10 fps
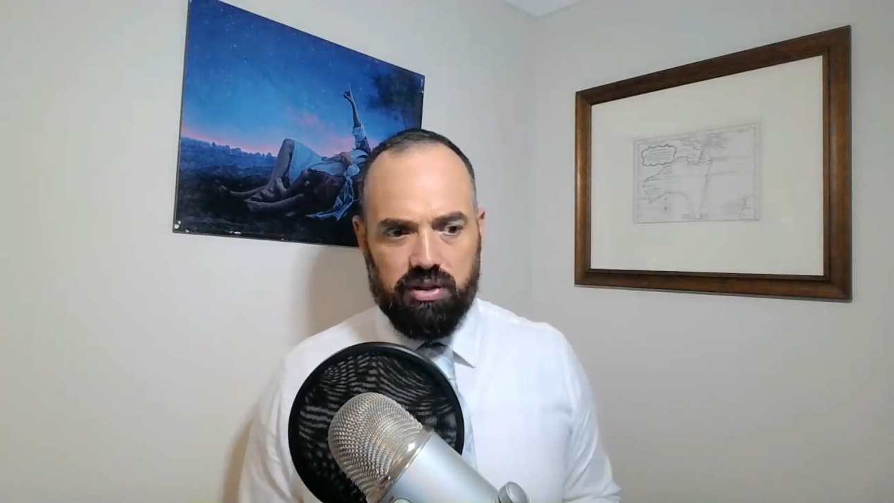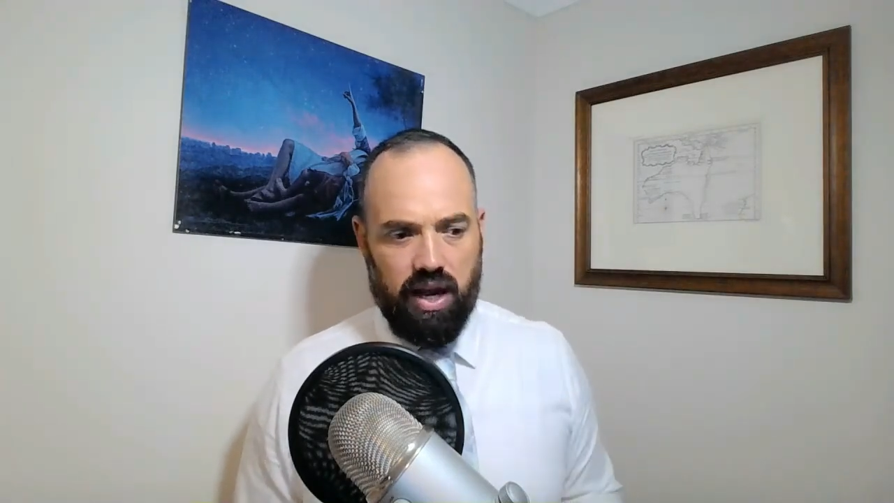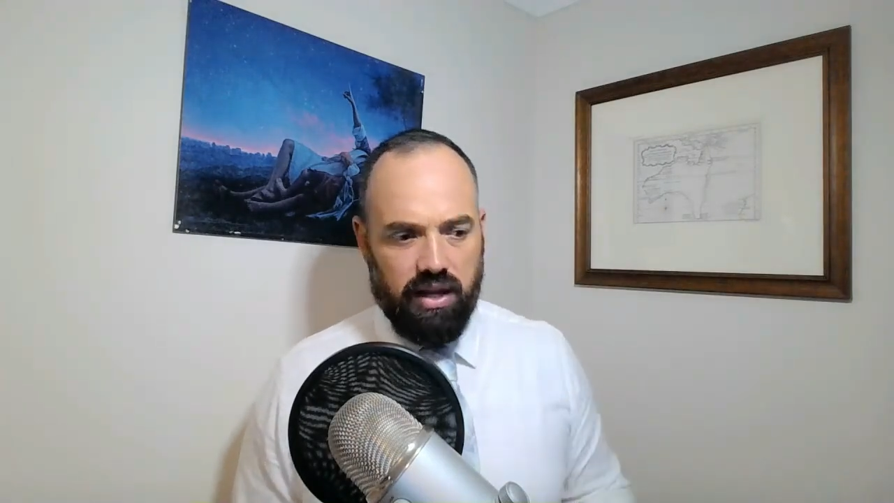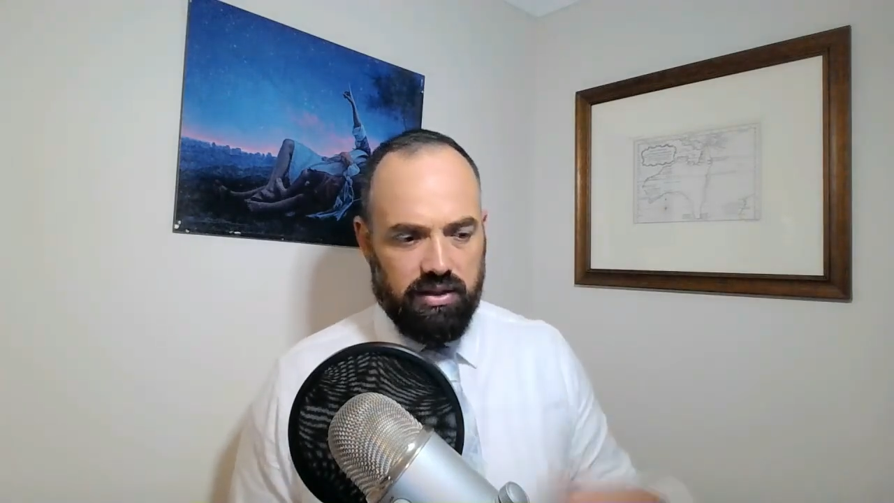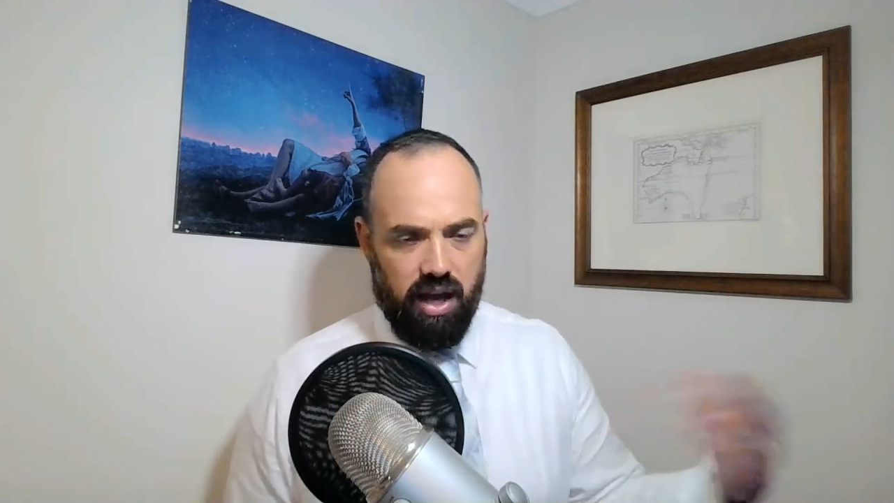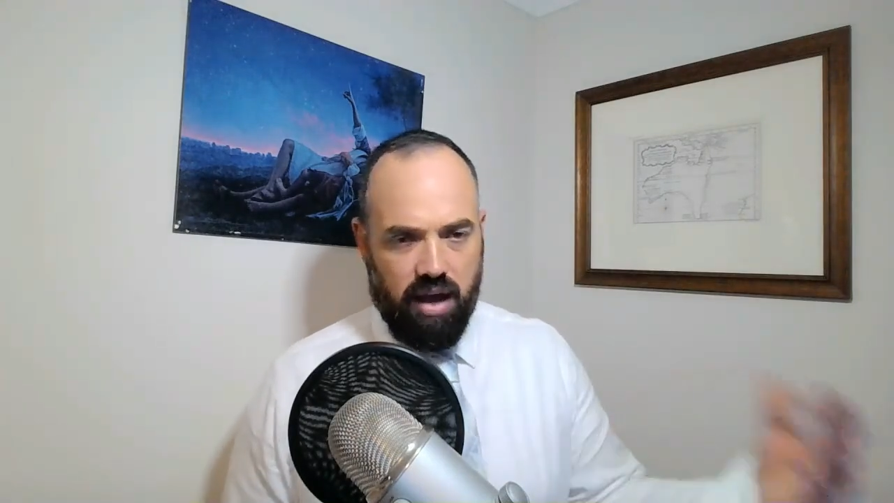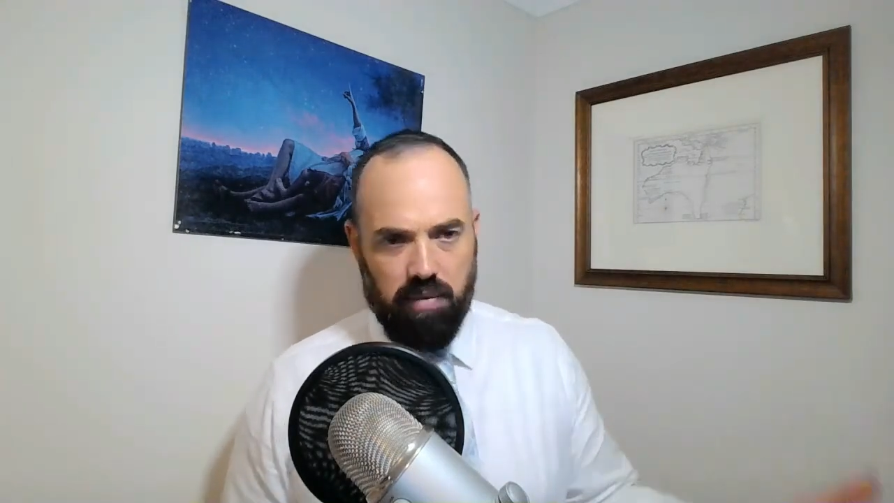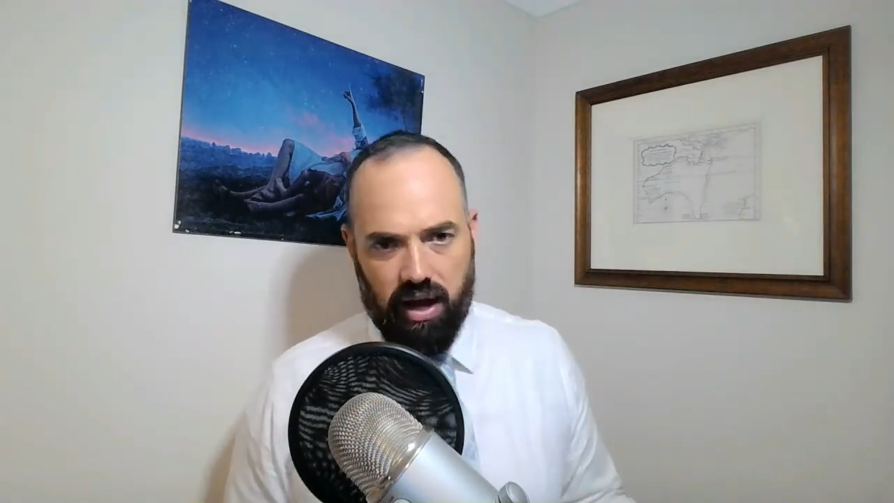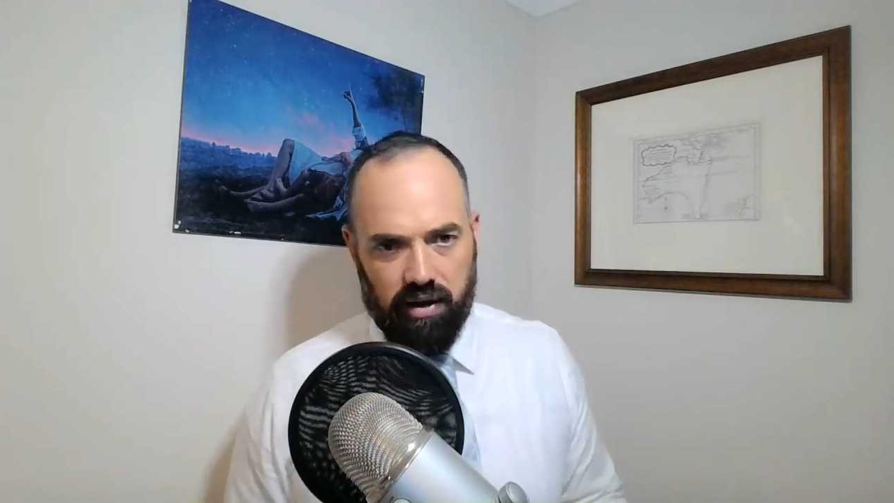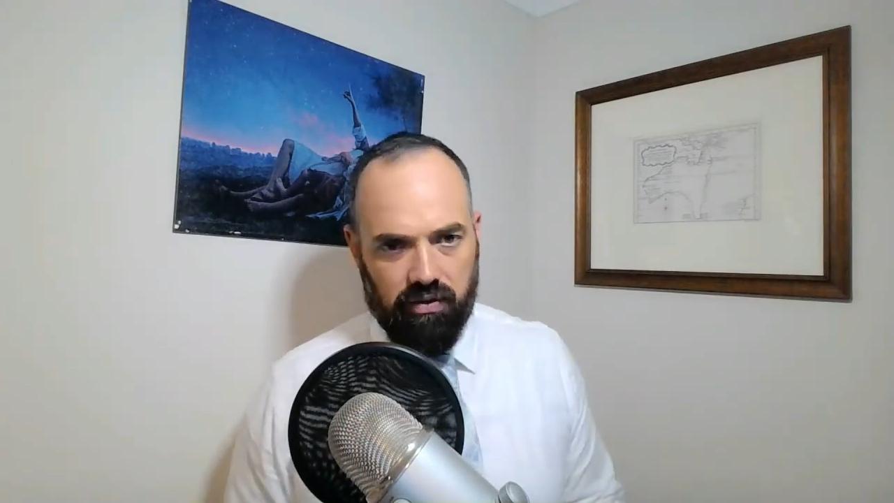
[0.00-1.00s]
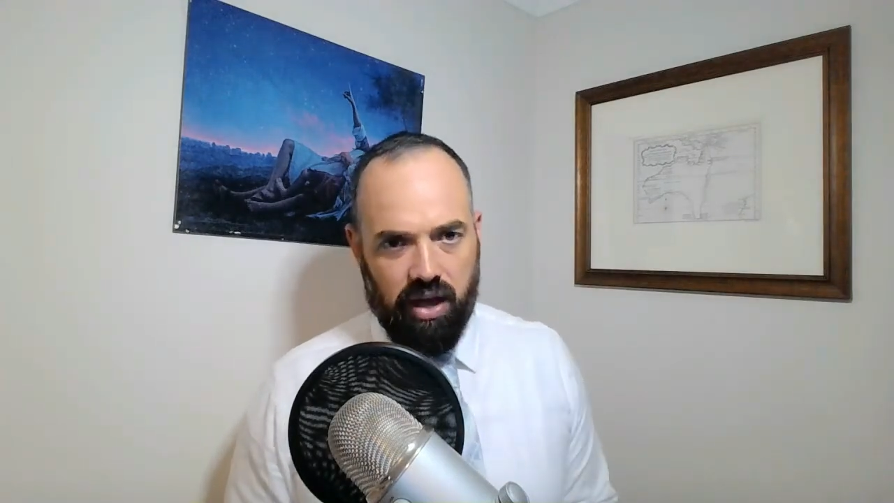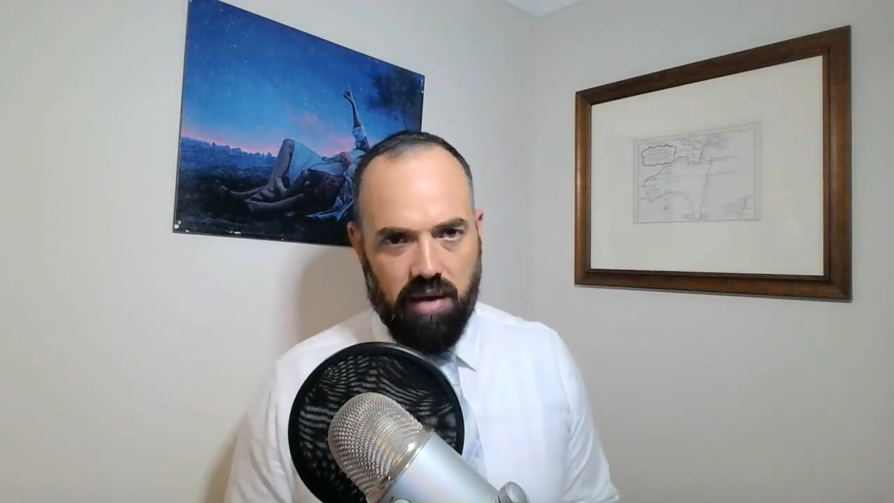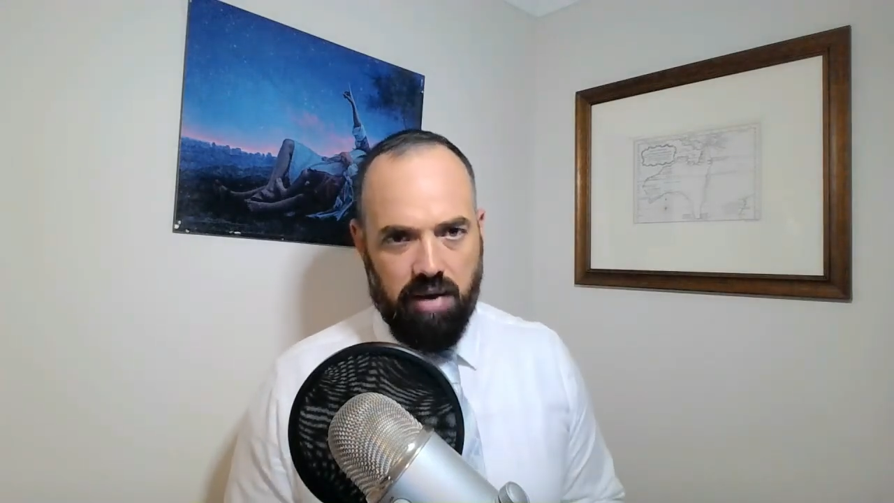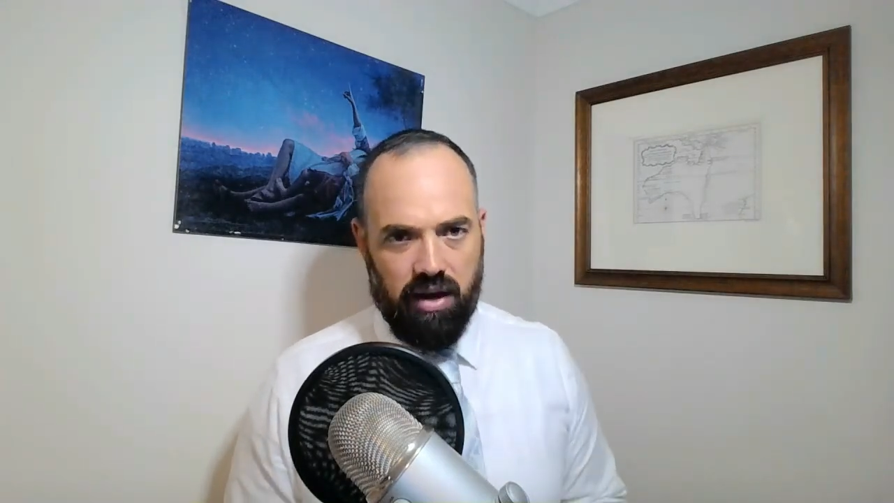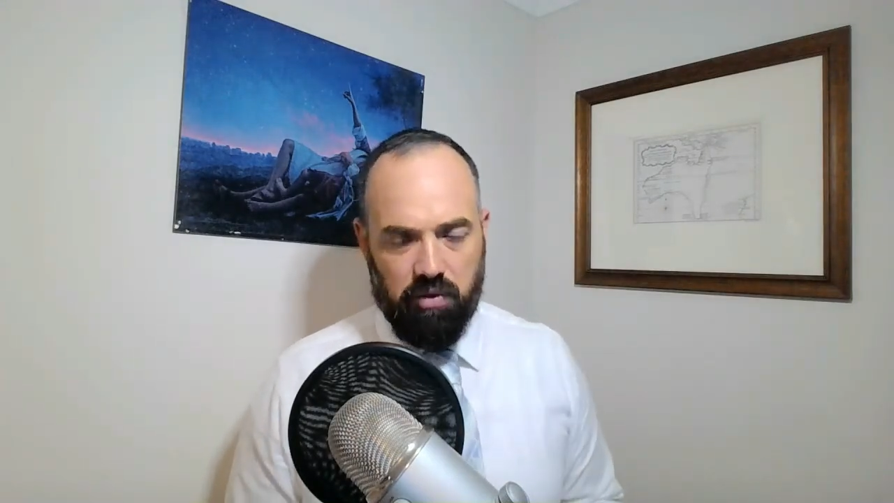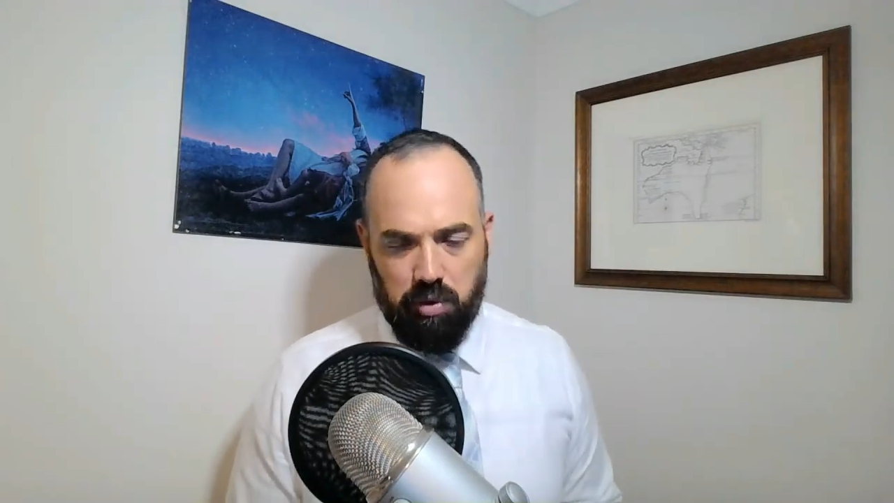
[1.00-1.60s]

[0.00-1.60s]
book, Saints, came out